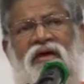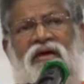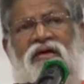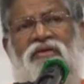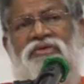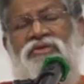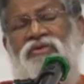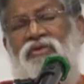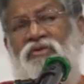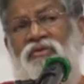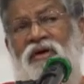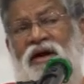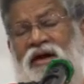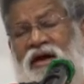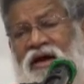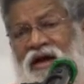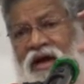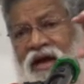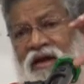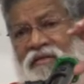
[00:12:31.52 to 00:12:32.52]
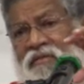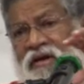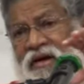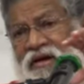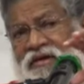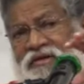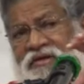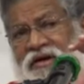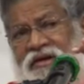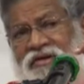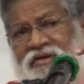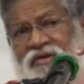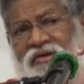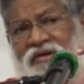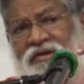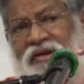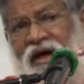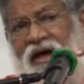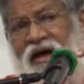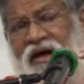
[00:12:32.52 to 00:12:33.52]
So one can meditate
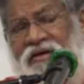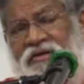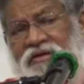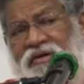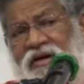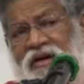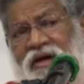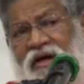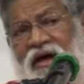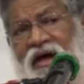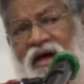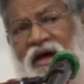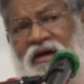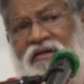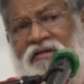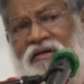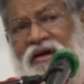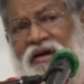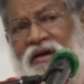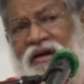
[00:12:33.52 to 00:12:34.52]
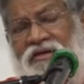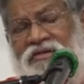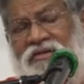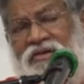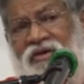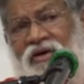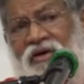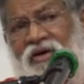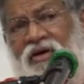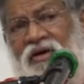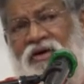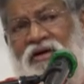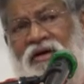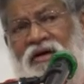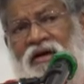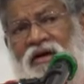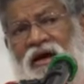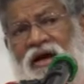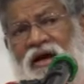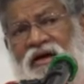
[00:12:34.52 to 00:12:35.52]
on that and realize God
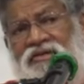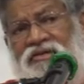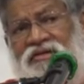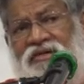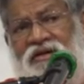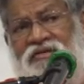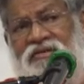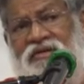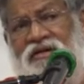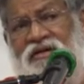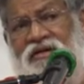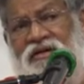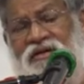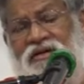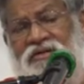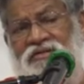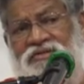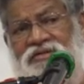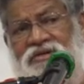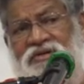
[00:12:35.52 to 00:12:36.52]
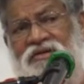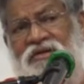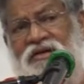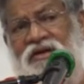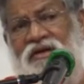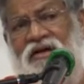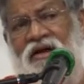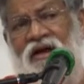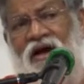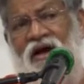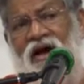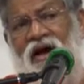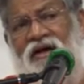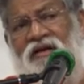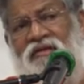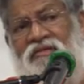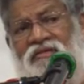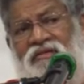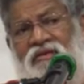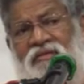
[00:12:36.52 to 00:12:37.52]
as Sada, Chida,
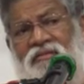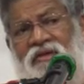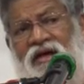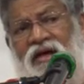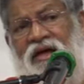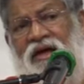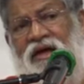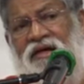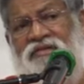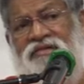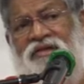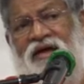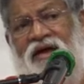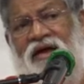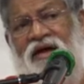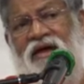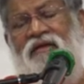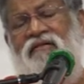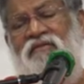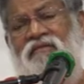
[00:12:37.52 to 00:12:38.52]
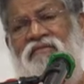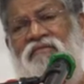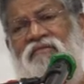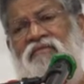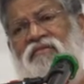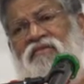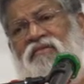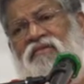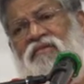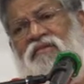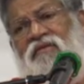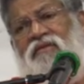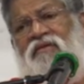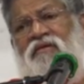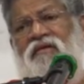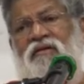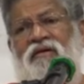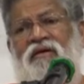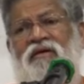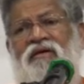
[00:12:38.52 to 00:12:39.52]
Anandam. A second
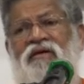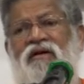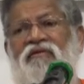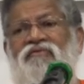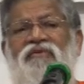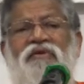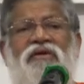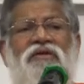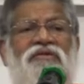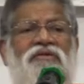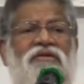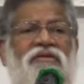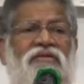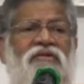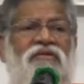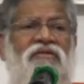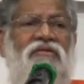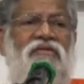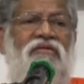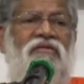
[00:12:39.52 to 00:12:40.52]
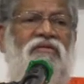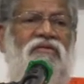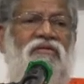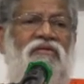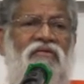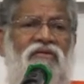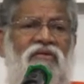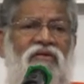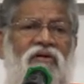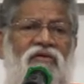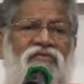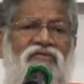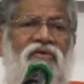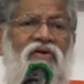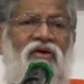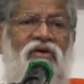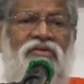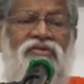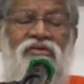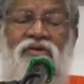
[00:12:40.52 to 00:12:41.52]
definition of
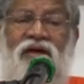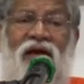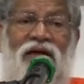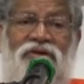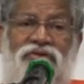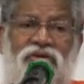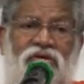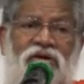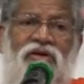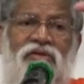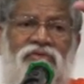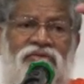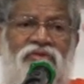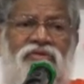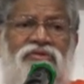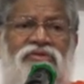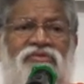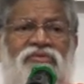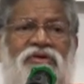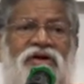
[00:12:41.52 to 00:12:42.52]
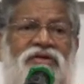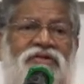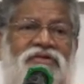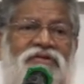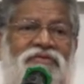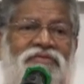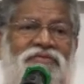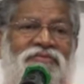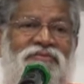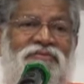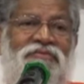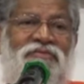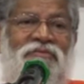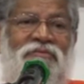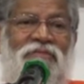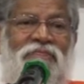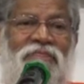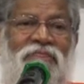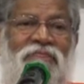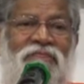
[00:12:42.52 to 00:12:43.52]
God. So catch hold of those words
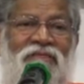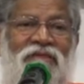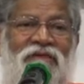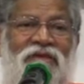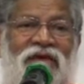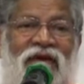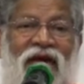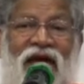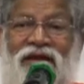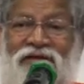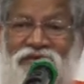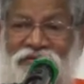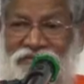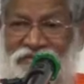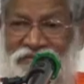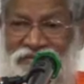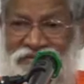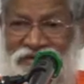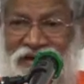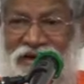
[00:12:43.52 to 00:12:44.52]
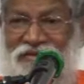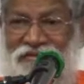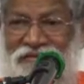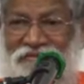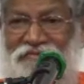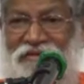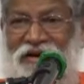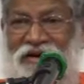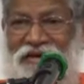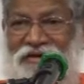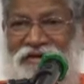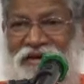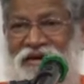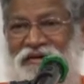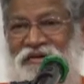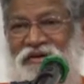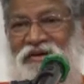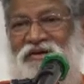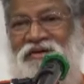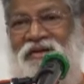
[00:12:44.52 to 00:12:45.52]
and
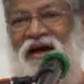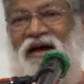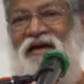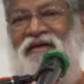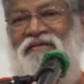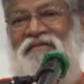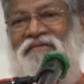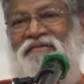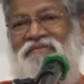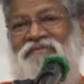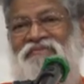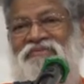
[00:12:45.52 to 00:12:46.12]
meditate on that